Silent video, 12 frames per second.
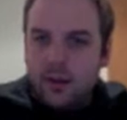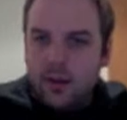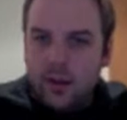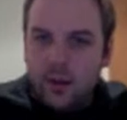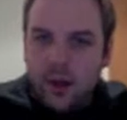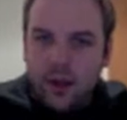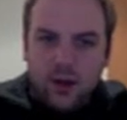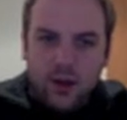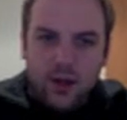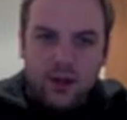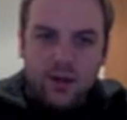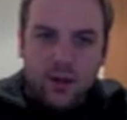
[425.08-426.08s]
So I
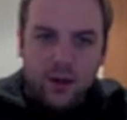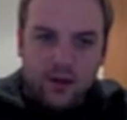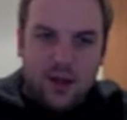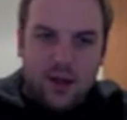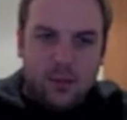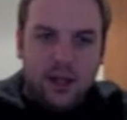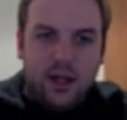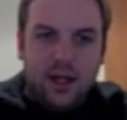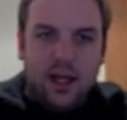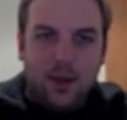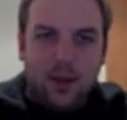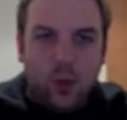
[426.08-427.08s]
don't need to see the sample editor
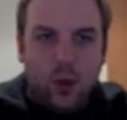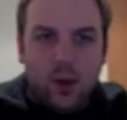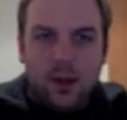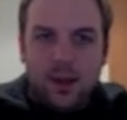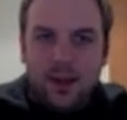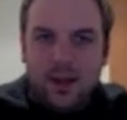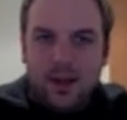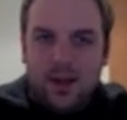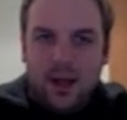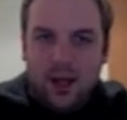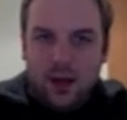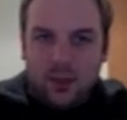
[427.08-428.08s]
anymore,
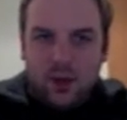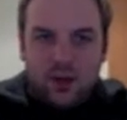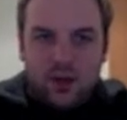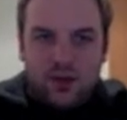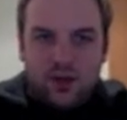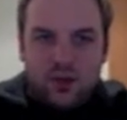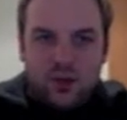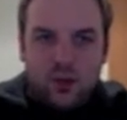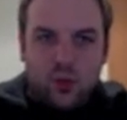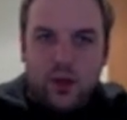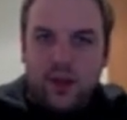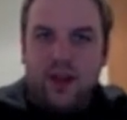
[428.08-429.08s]
and I'm going to
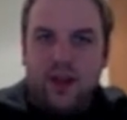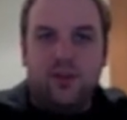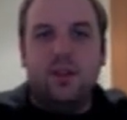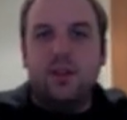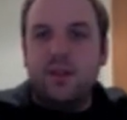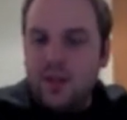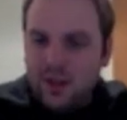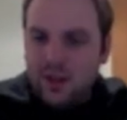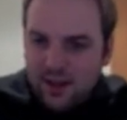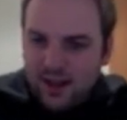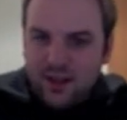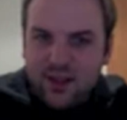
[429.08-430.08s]
destroy the evidence and
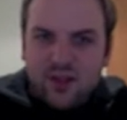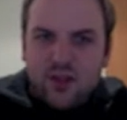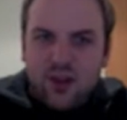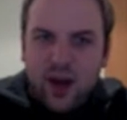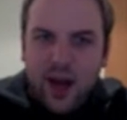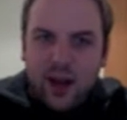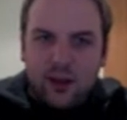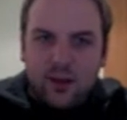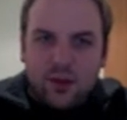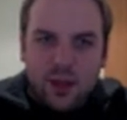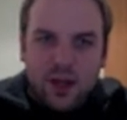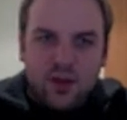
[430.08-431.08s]
delete this track as
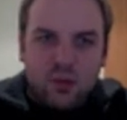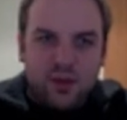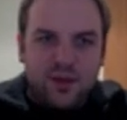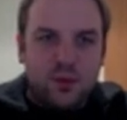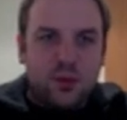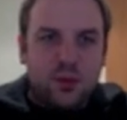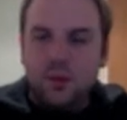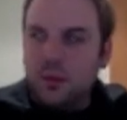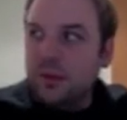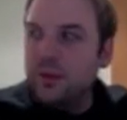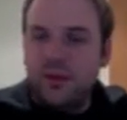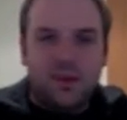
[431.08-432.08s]
quickly as possible
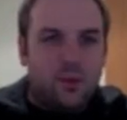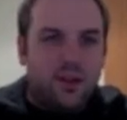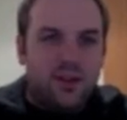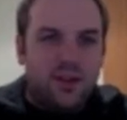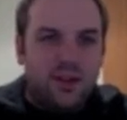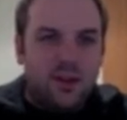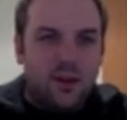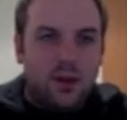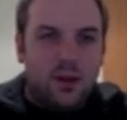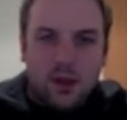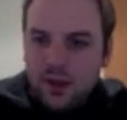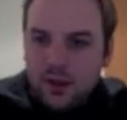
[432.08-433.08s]
before someone sees it
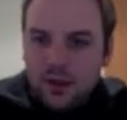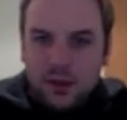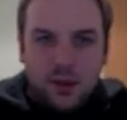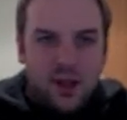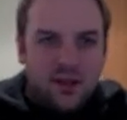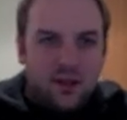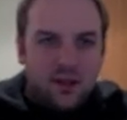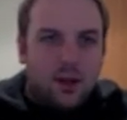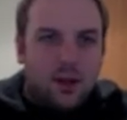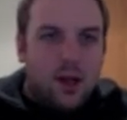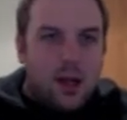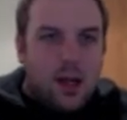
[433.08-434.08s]
or hears it.
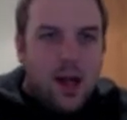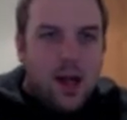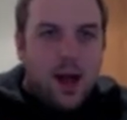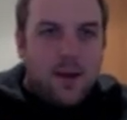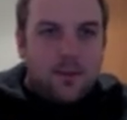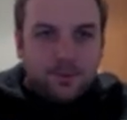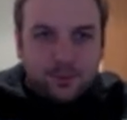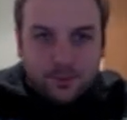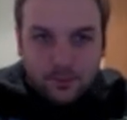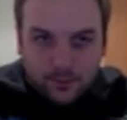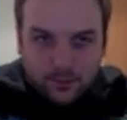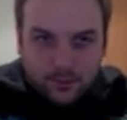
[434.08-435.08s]

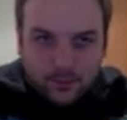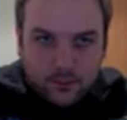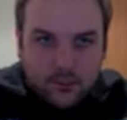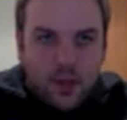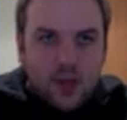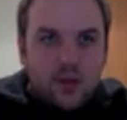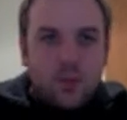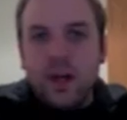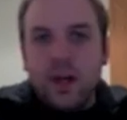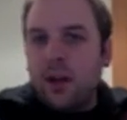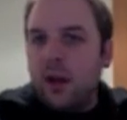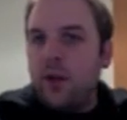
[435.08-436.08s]
So I'm
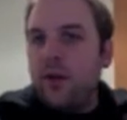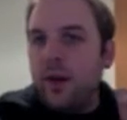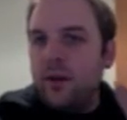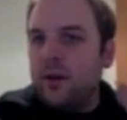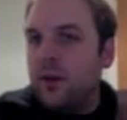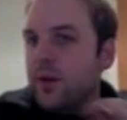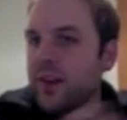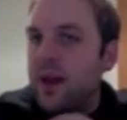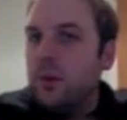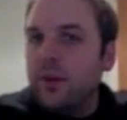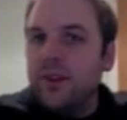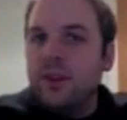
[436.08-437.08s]
ready to load those little
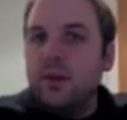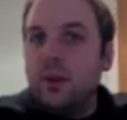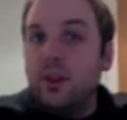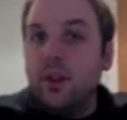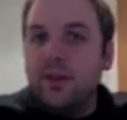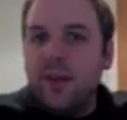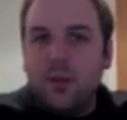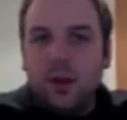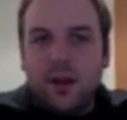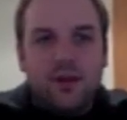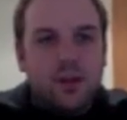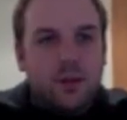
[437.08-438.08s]
samples into a new
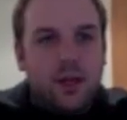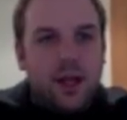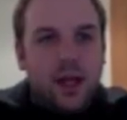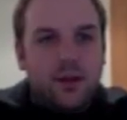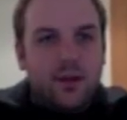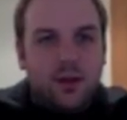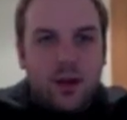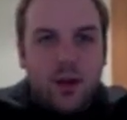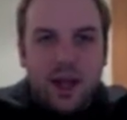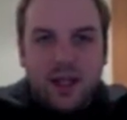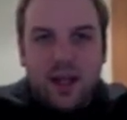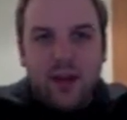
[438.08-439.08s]
sampler instrument now. So I'm going to
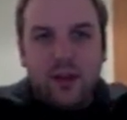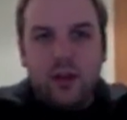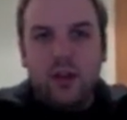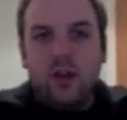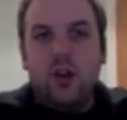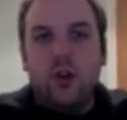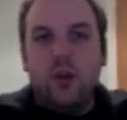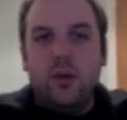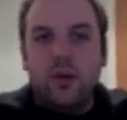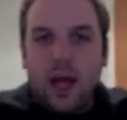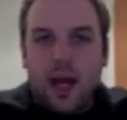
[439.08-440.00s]
make another new